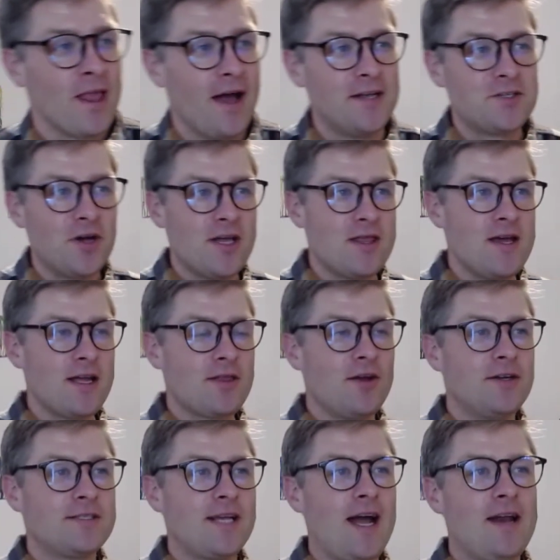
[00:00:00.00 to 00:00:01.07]
And so I think
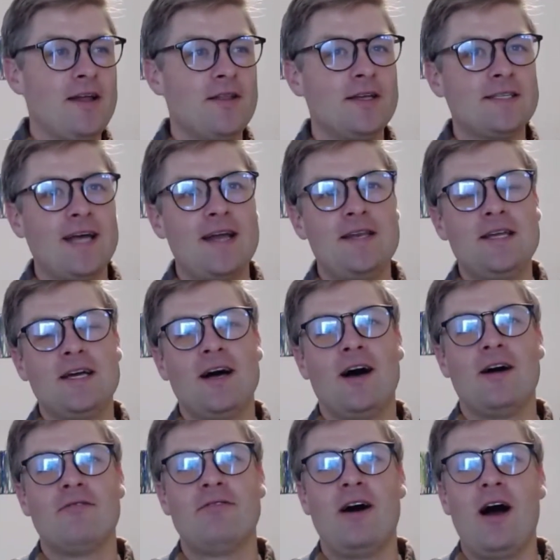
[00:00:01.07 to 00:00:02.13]
there's kind of this idea
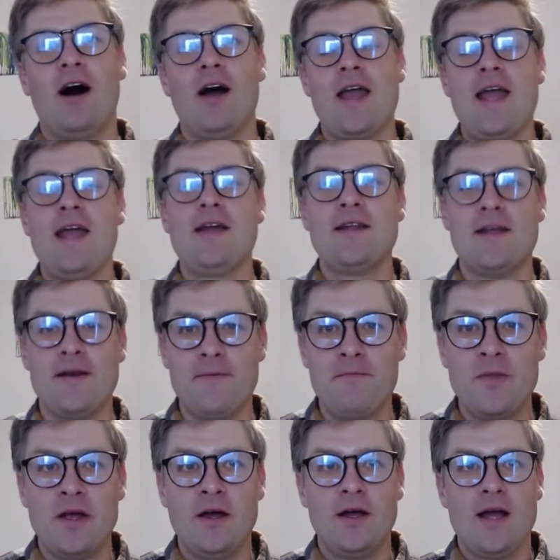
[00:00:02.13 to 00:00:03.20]
of
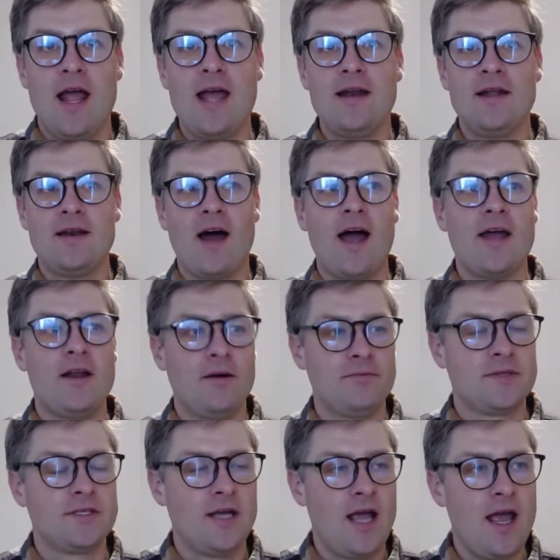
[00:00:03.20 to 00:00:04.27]
hidden
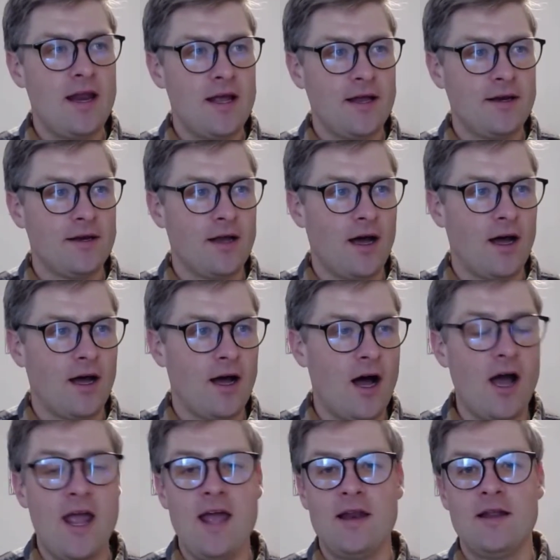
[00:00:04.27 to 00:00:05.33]
items, a
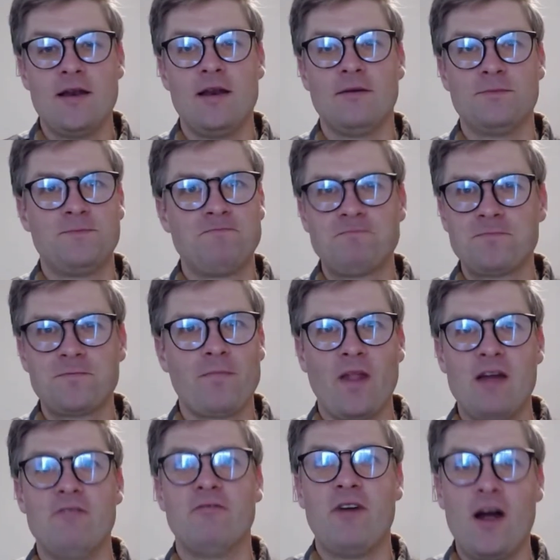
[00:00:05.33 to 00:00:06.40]
hidden
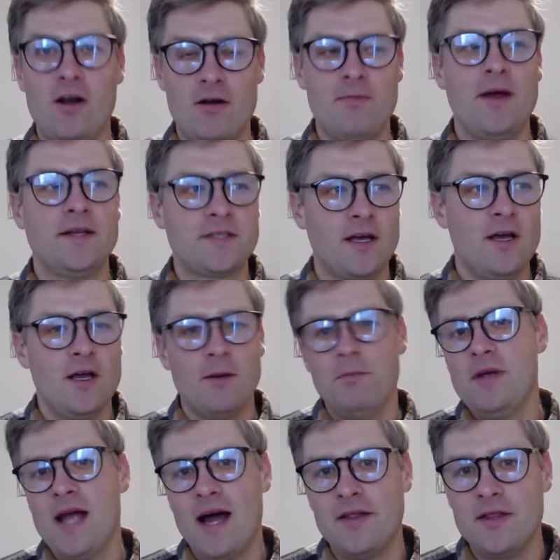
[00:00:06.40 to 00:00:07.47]
environment
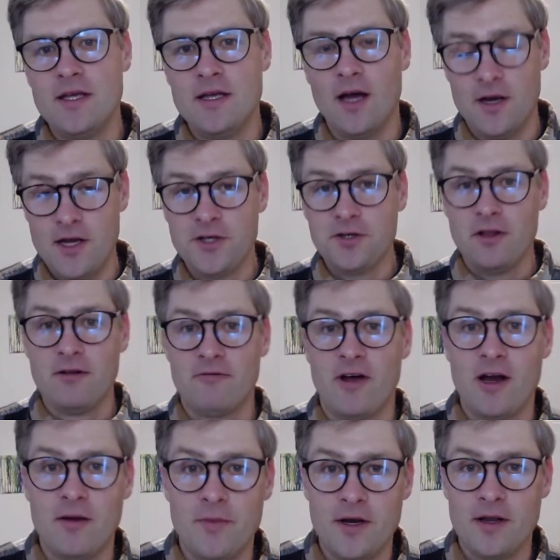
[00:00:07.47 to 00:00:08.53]
beyond the initial
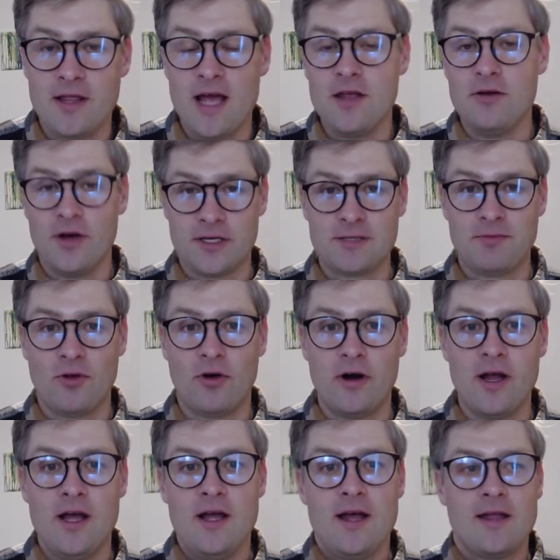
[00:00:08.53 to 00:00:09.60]
environment that you
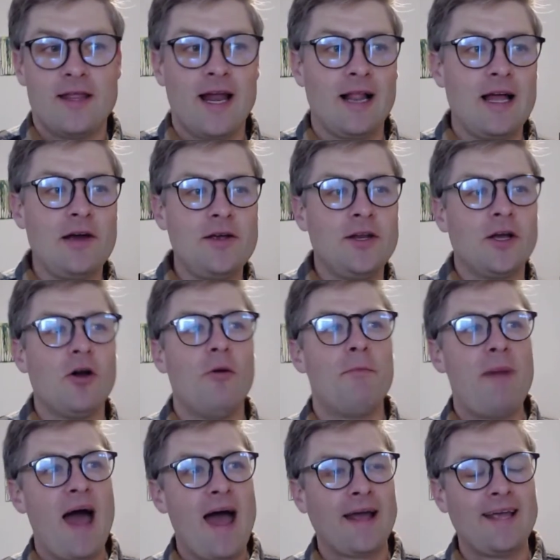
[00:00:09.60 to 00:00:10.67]
explored that allow you to go
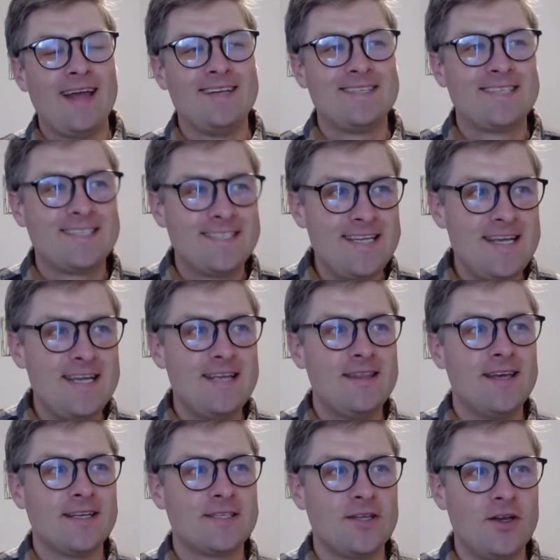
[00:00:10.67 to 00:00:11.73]
back and see
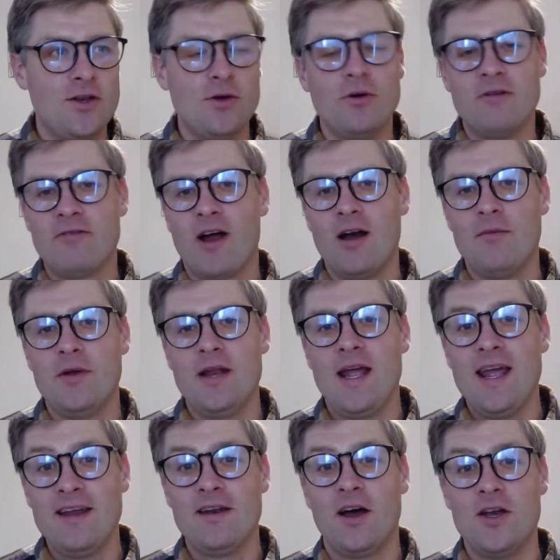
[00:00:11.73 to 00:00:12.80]
this new environment
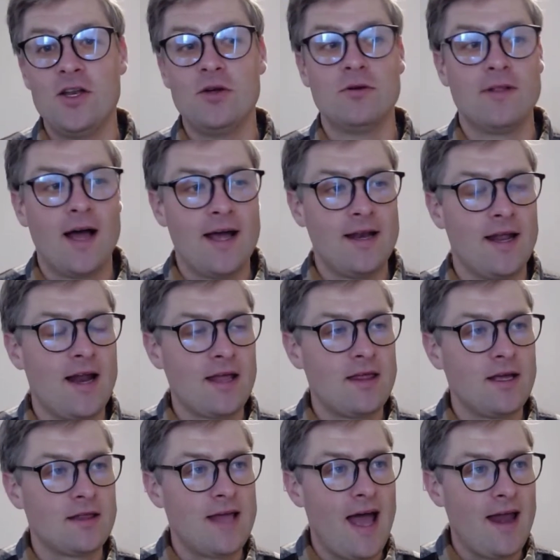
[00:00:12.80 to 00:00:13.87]
in a new light. And I
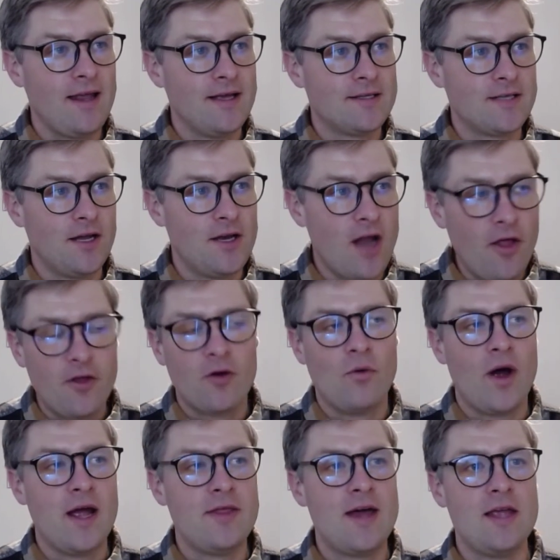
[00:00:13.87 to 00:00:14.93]
think that is another
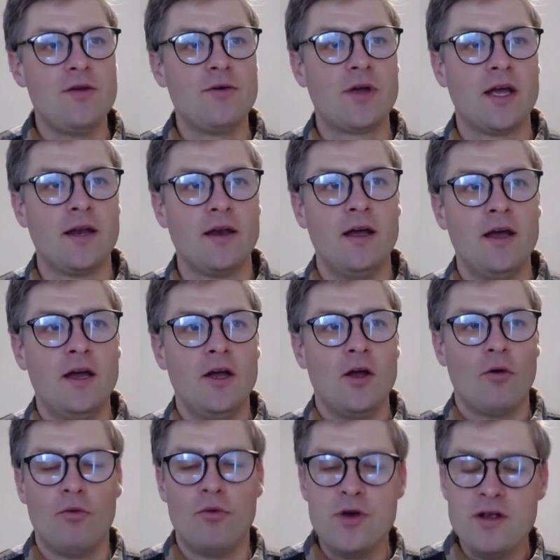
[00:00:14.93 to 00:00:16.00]
way that you can
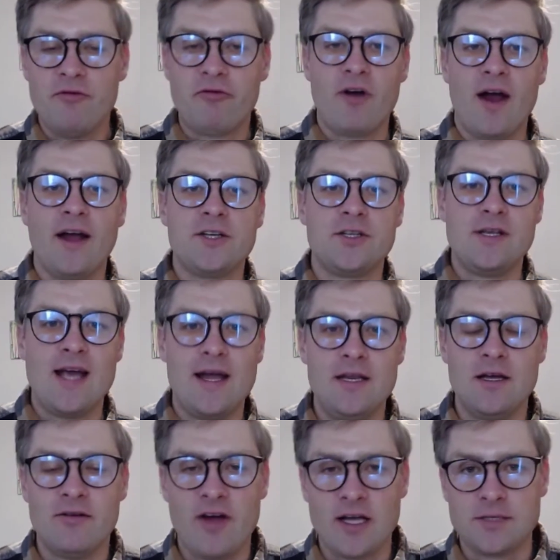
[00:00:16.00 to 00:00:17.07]
refresh the
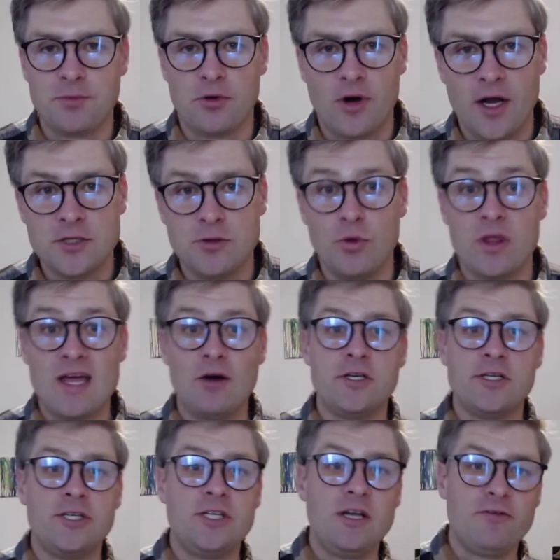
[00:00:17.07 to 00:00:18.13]
idea of exploration without
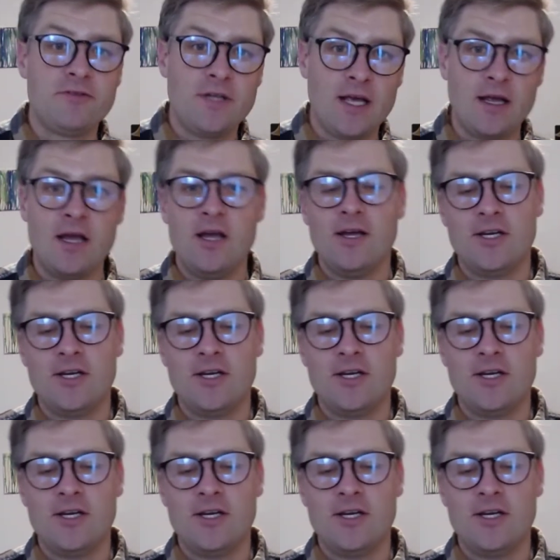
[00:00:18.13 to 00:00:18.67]
shifting